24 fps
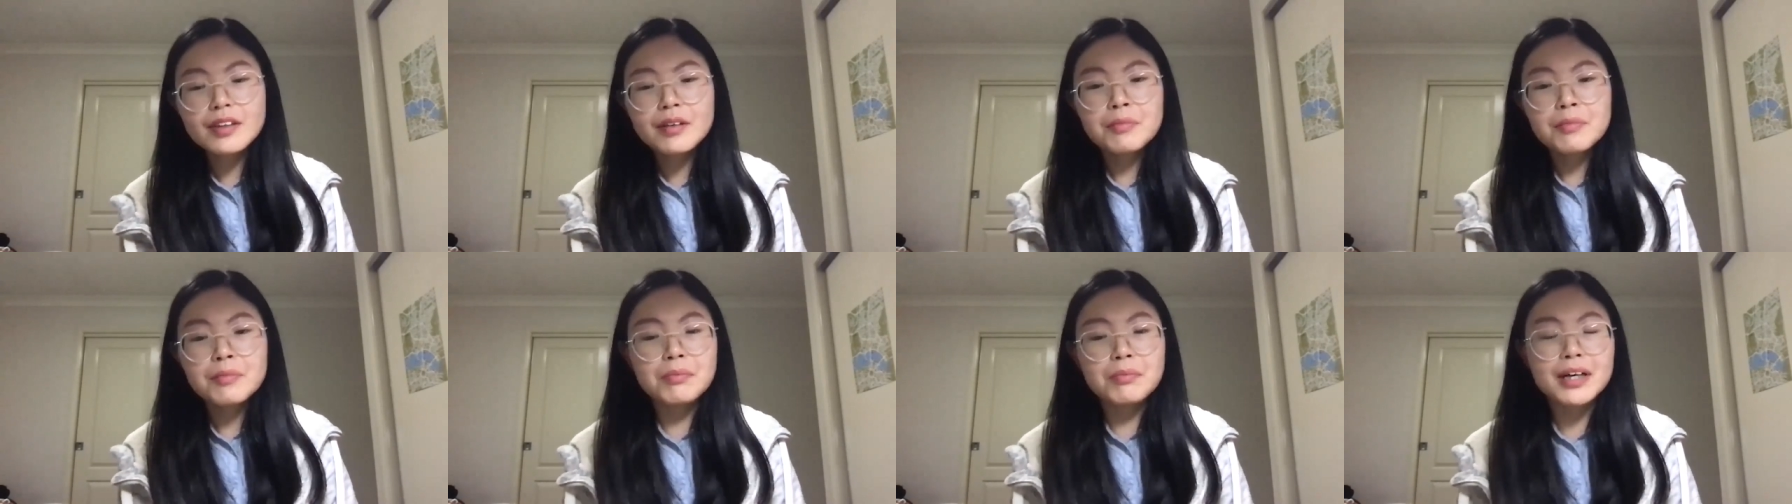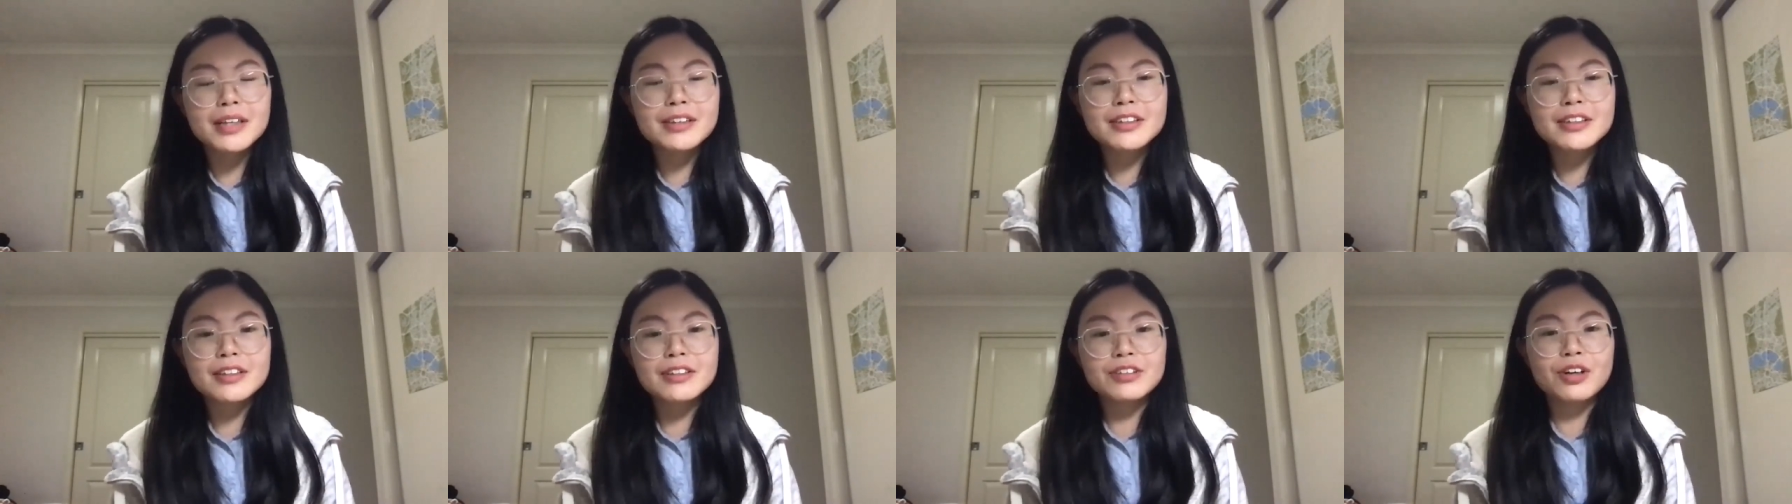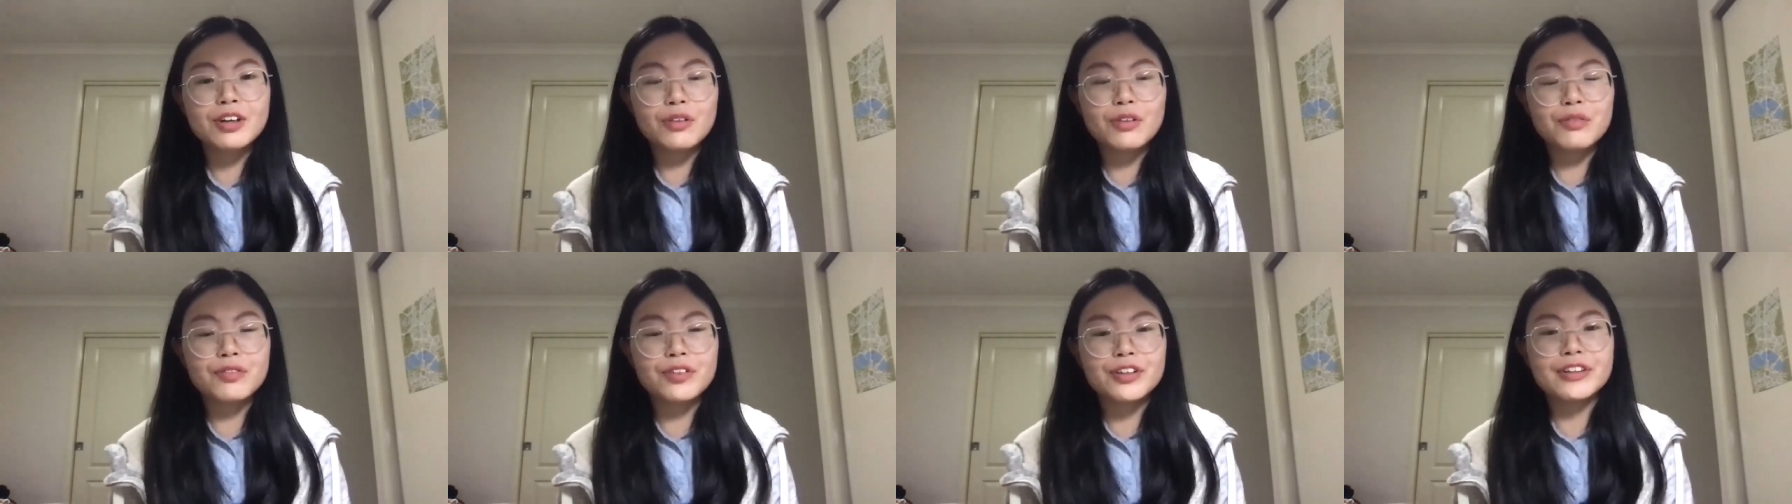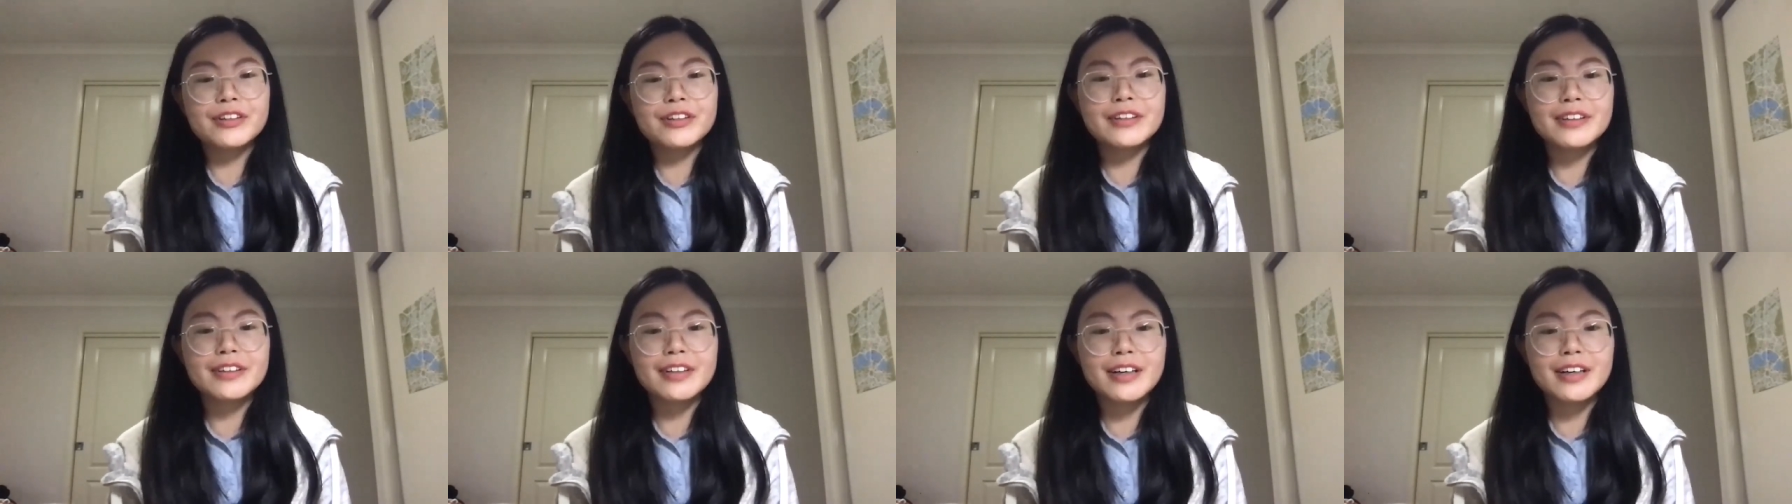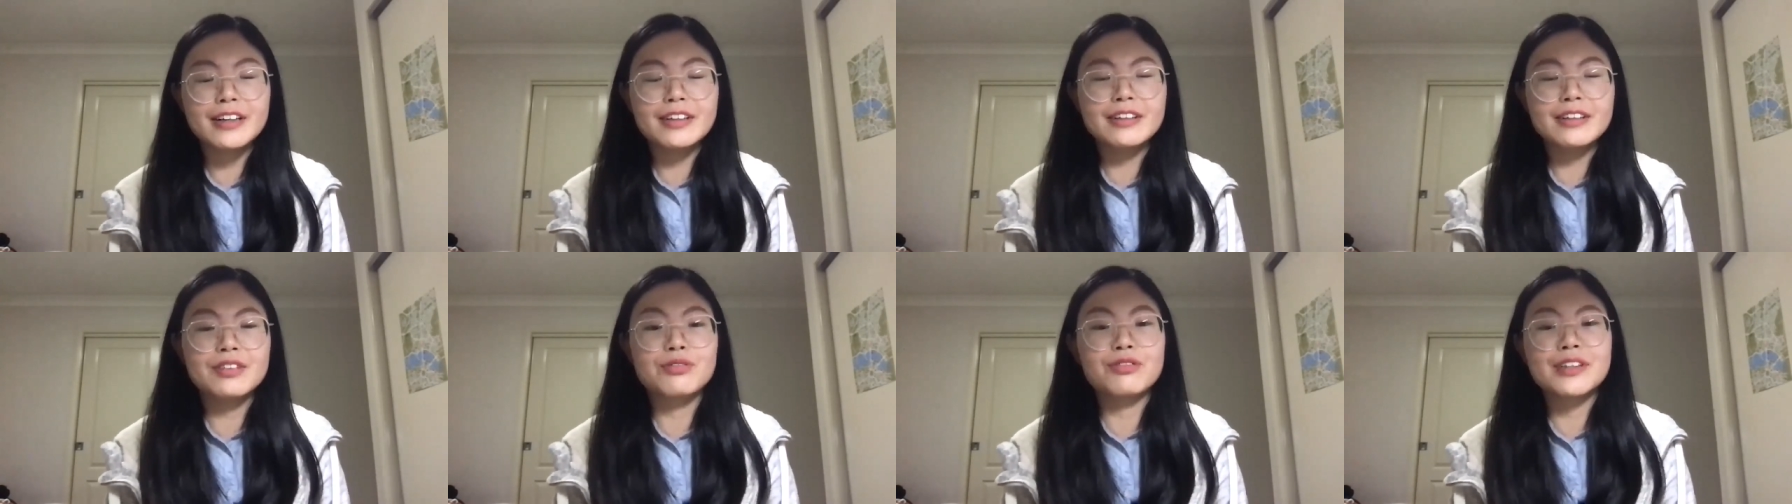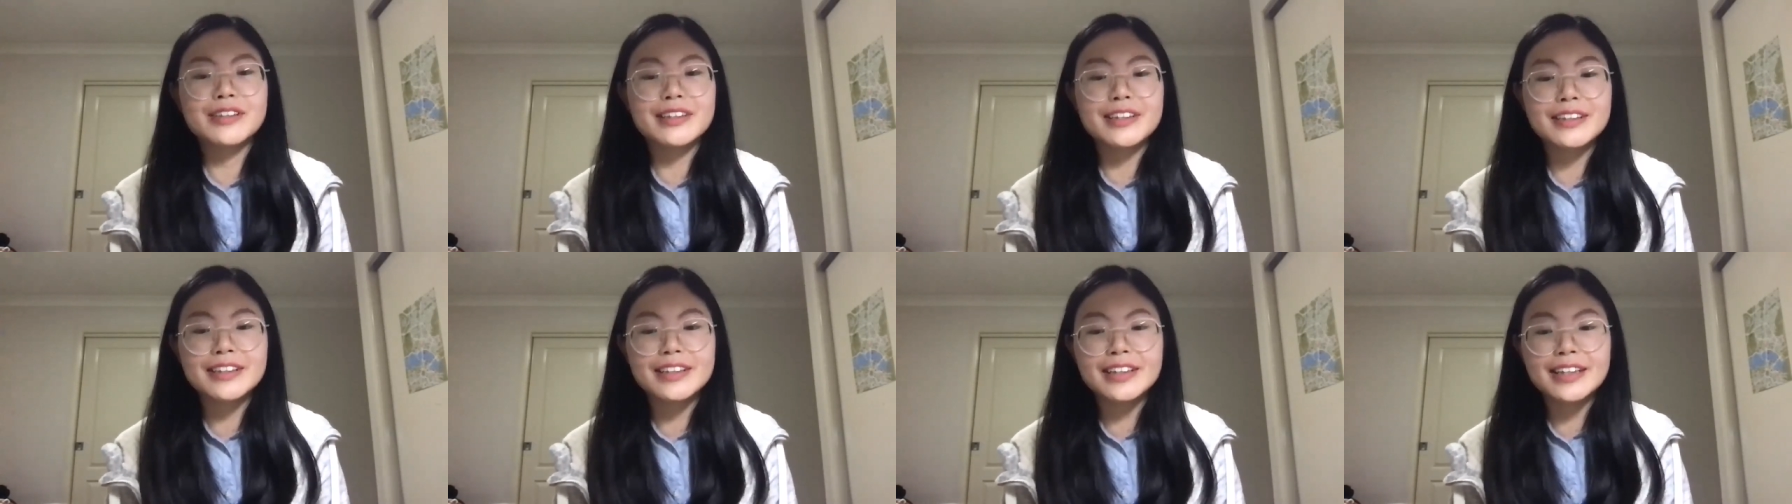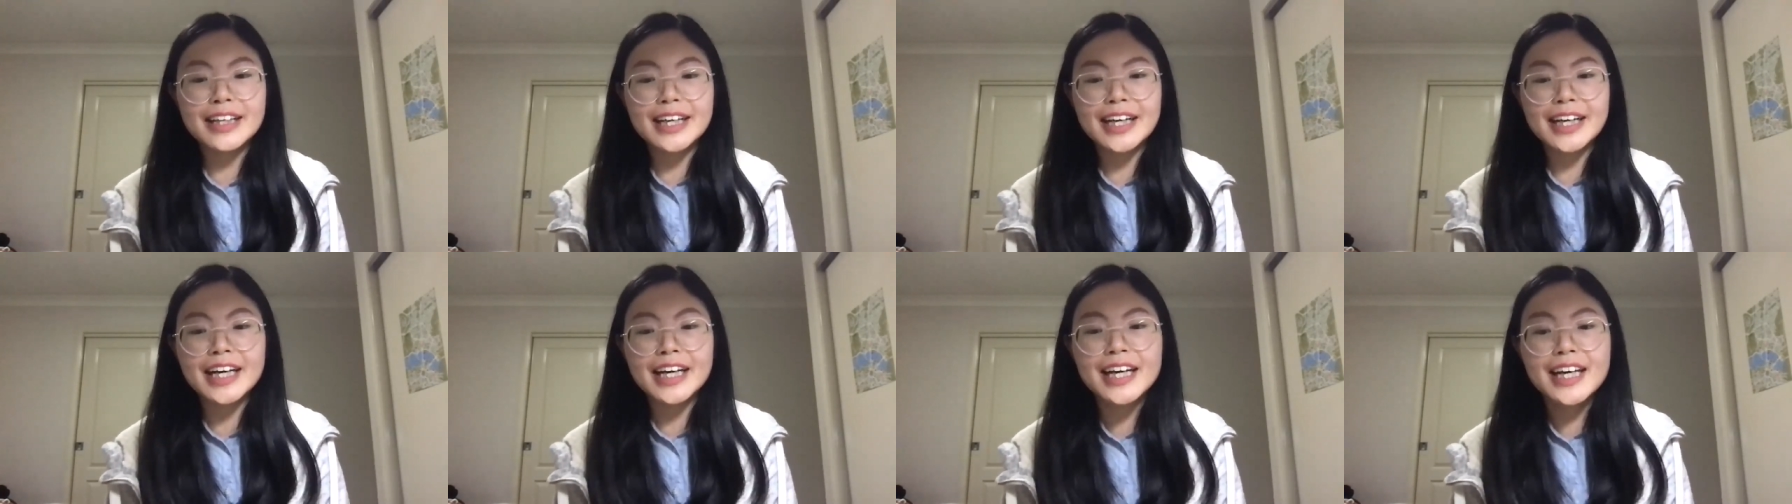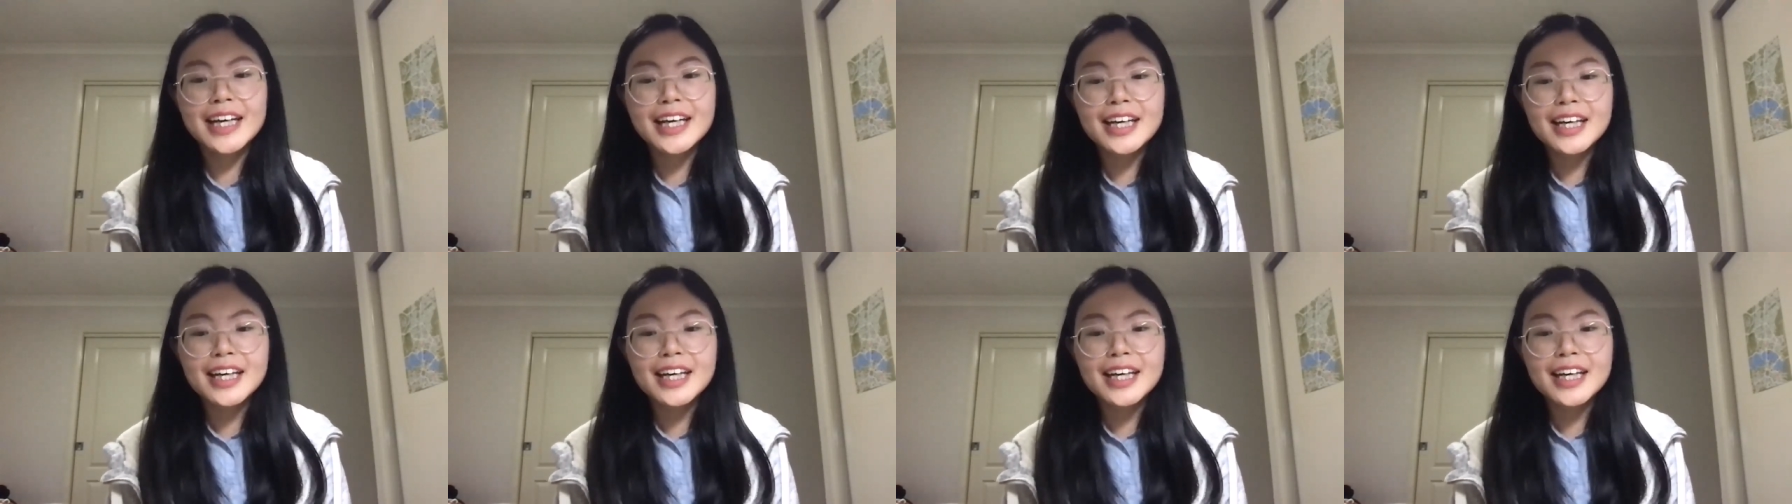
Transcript: Master of Earth Science recently.